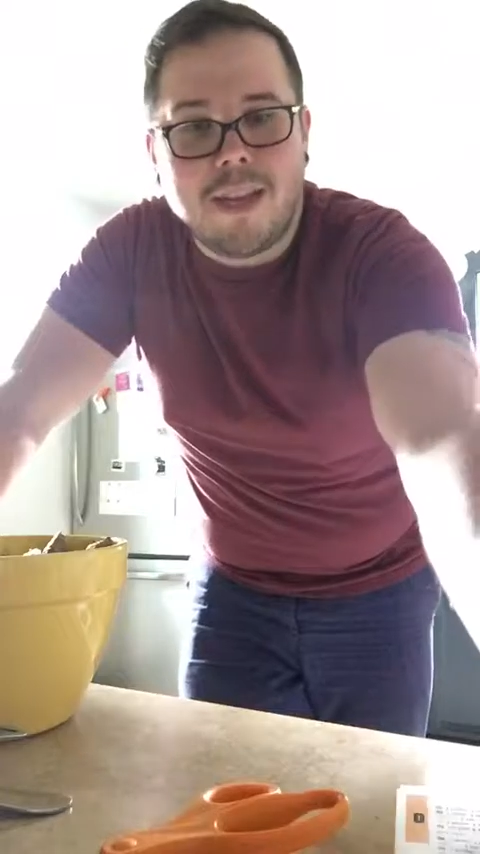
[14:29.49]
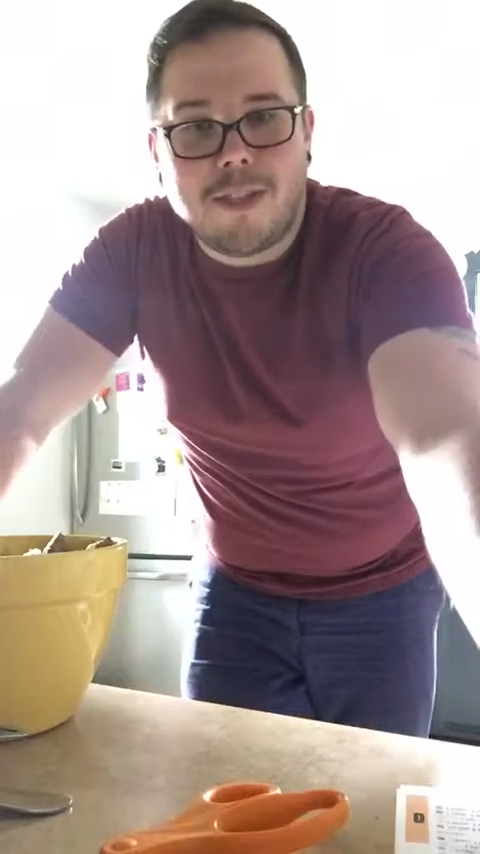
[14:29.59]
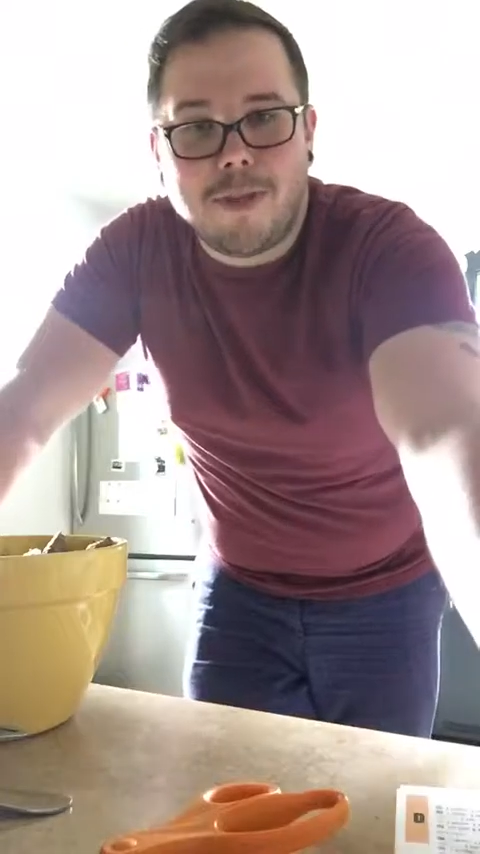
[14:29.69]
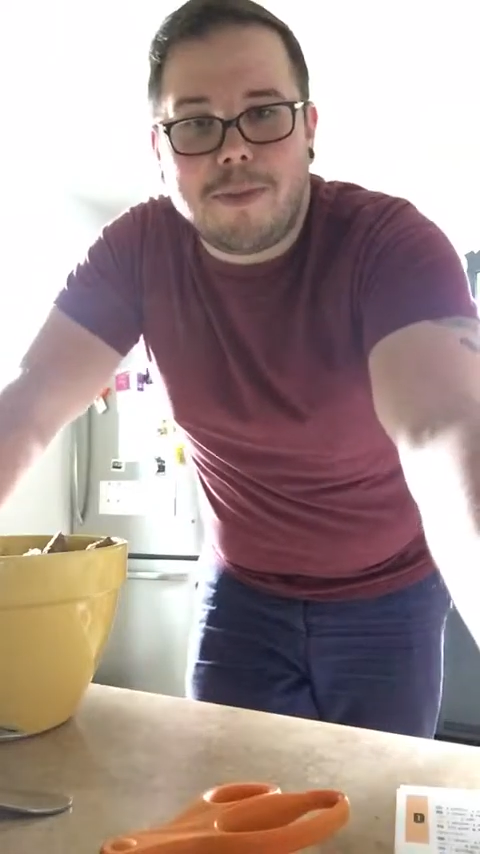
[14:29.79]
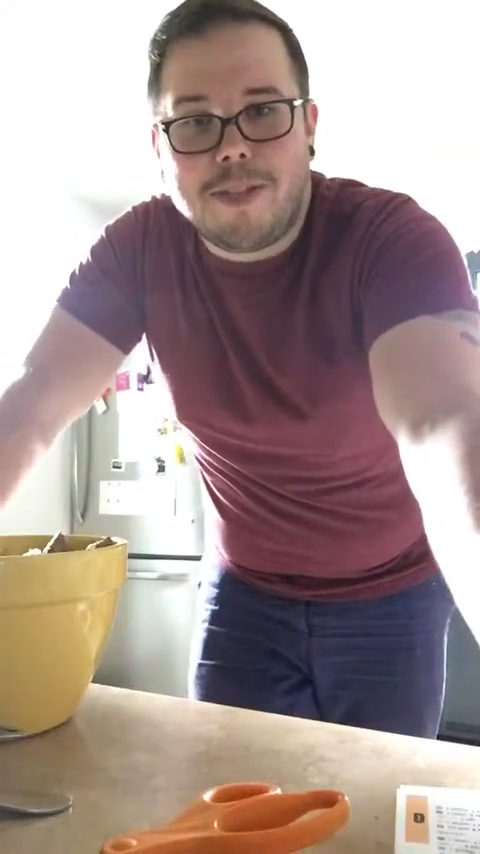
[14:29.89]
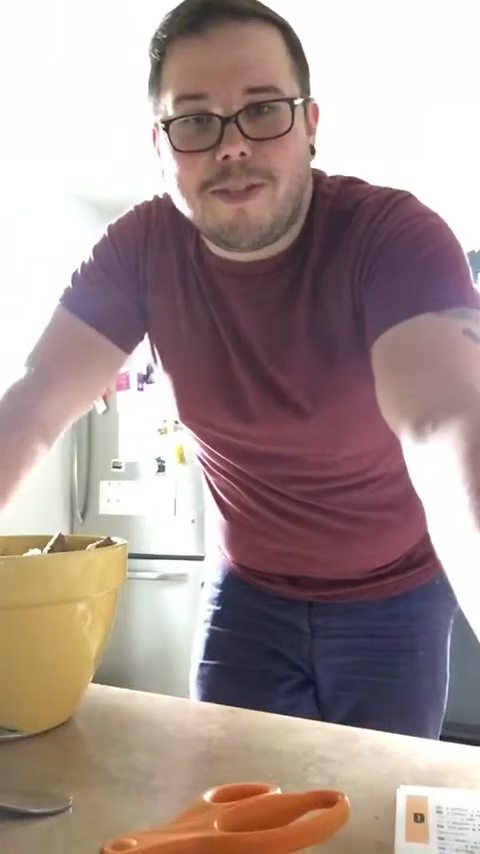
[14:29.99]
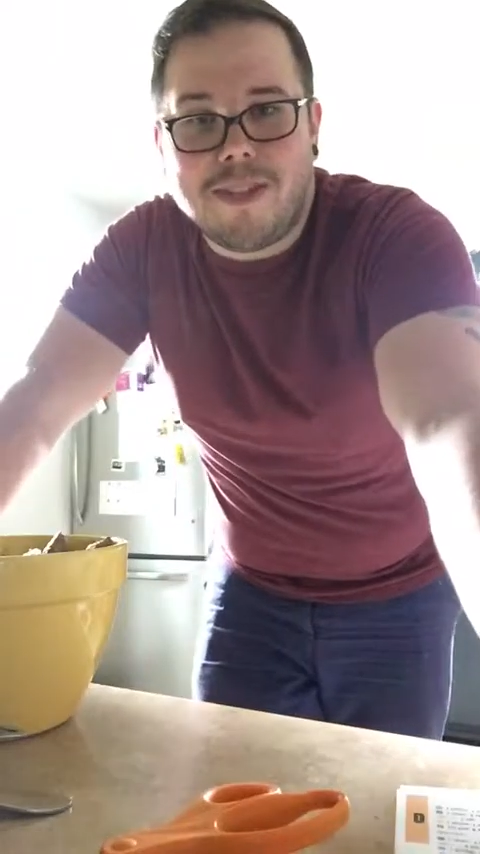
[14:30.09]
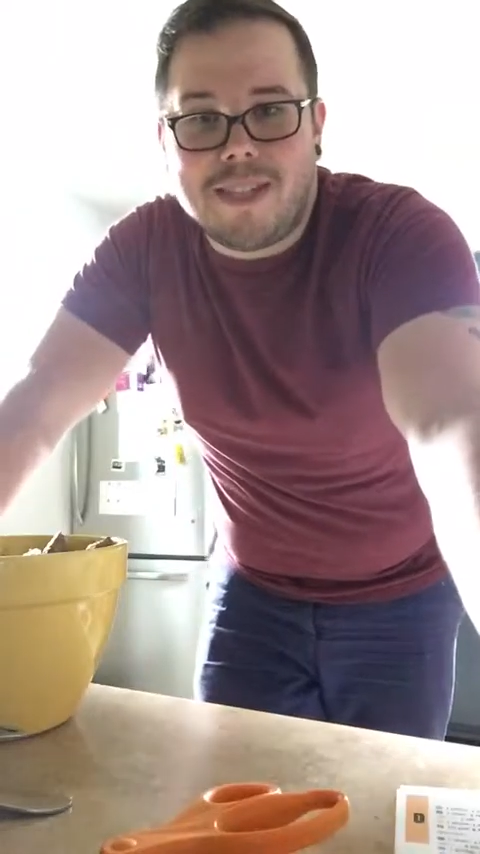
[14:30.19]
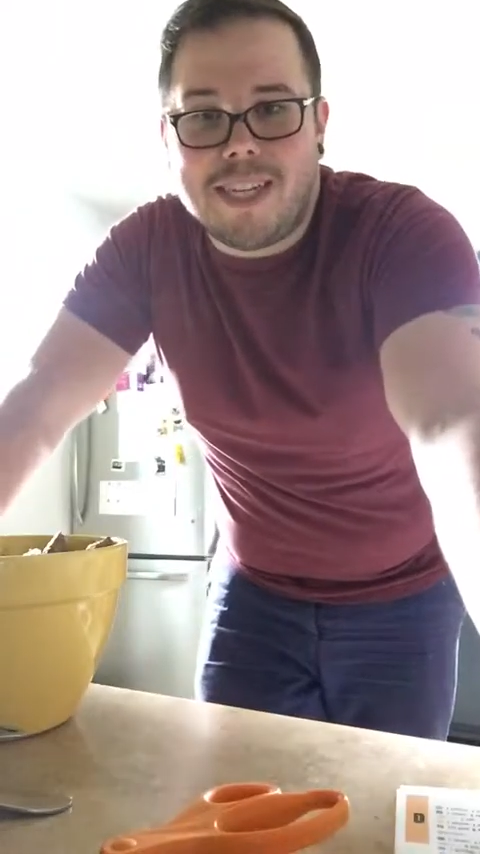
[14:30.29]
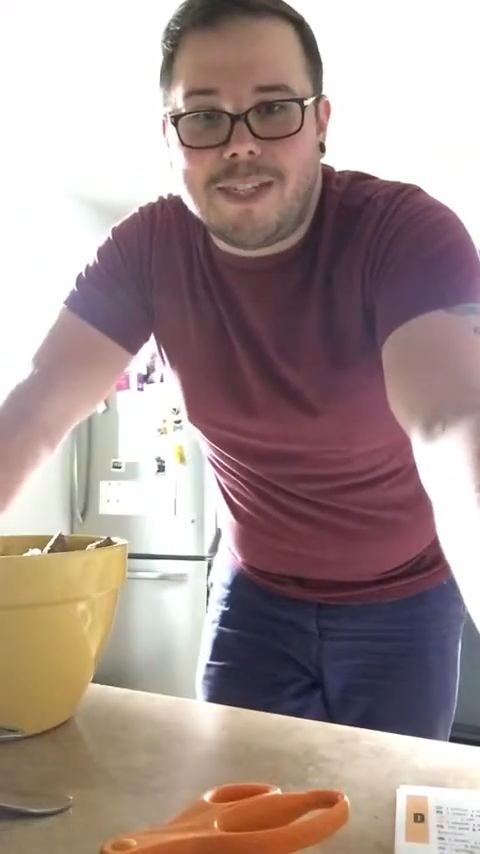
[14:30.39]
so be sure
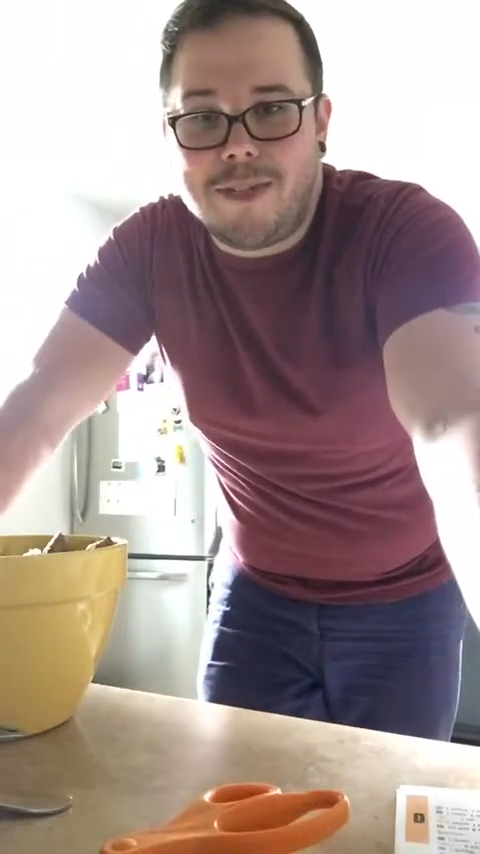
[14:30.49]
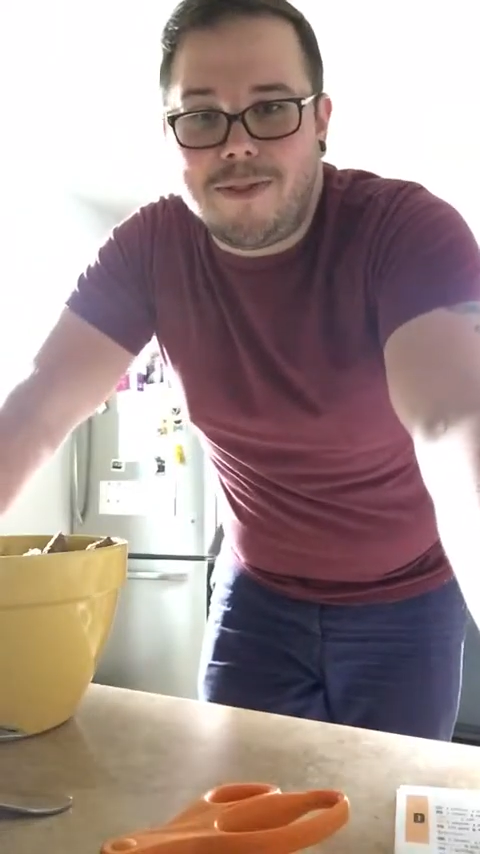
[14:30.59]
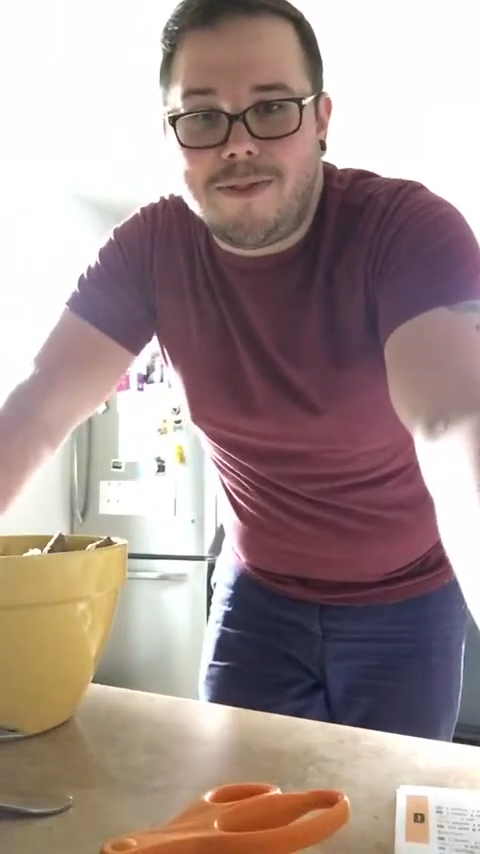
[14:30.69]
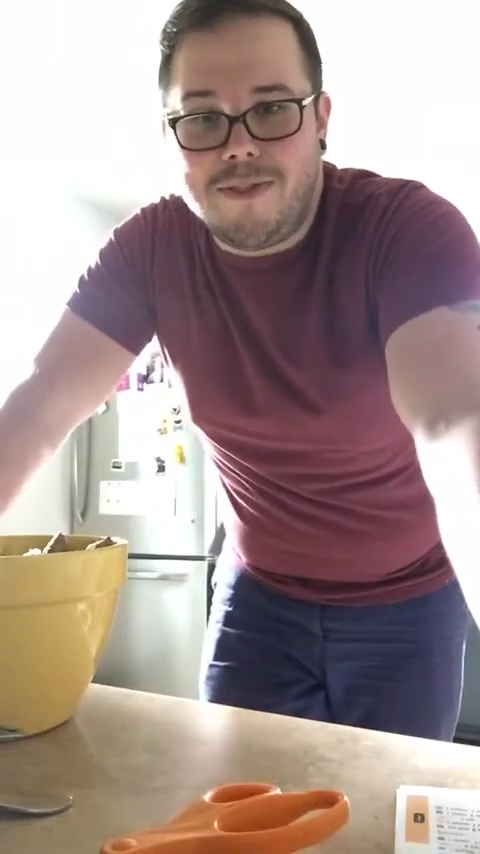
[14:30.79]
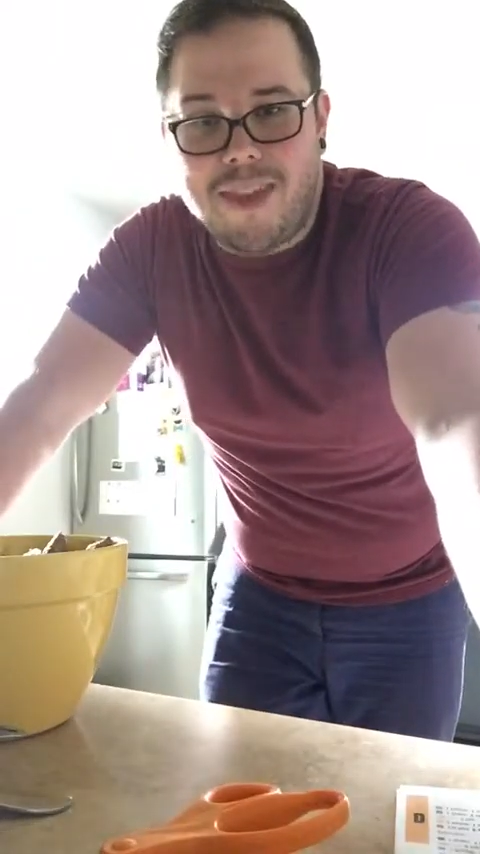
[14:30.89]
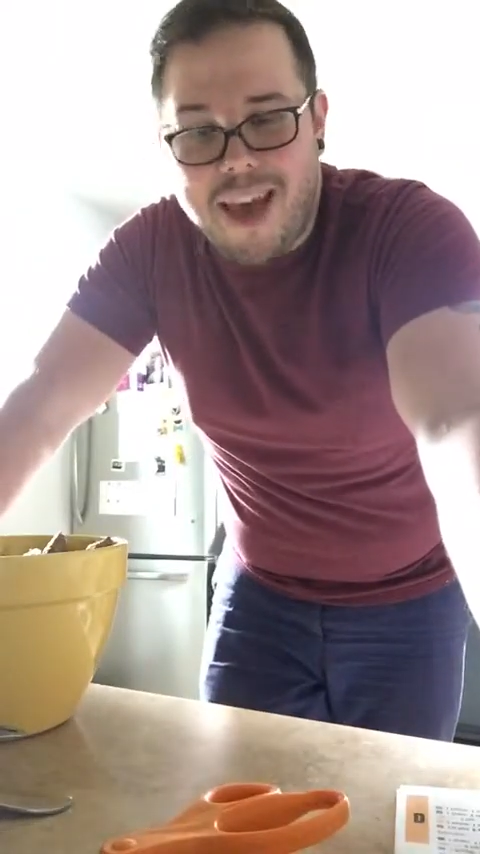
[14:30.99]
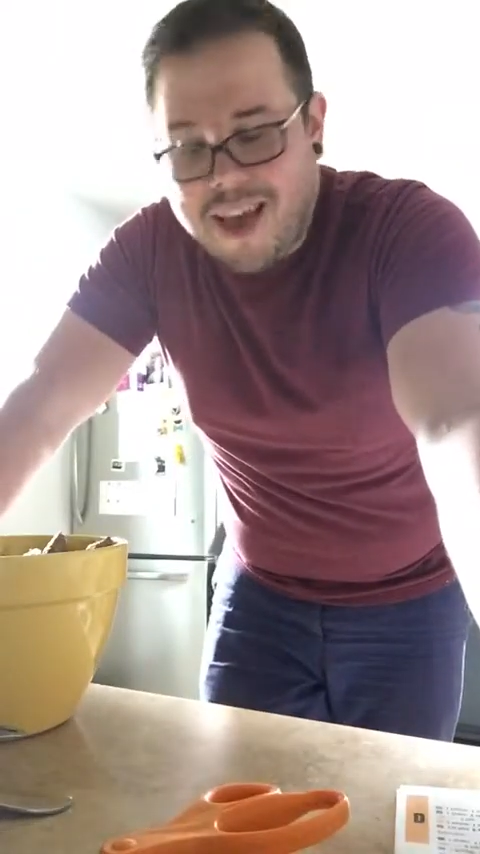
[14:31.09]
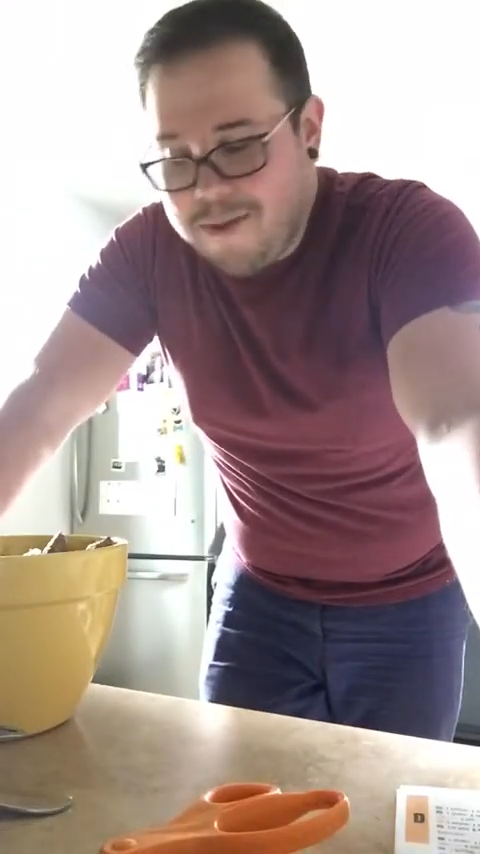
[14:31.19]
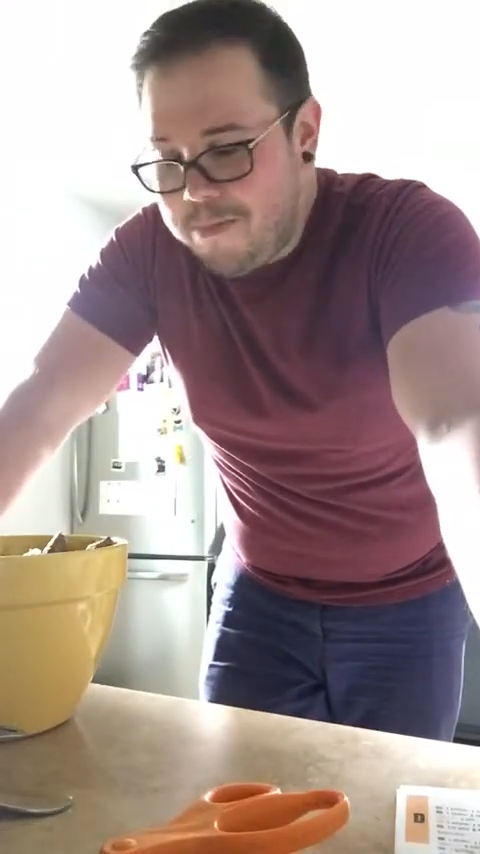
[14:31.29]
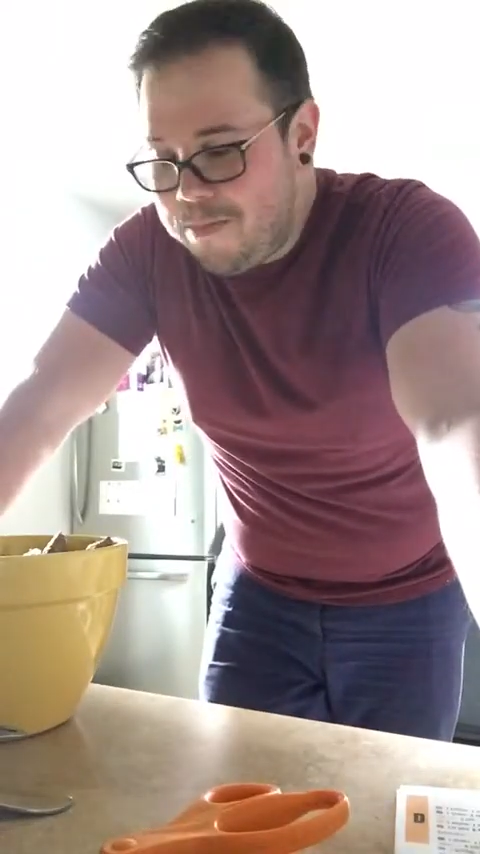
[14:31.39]
to stay tuned for that.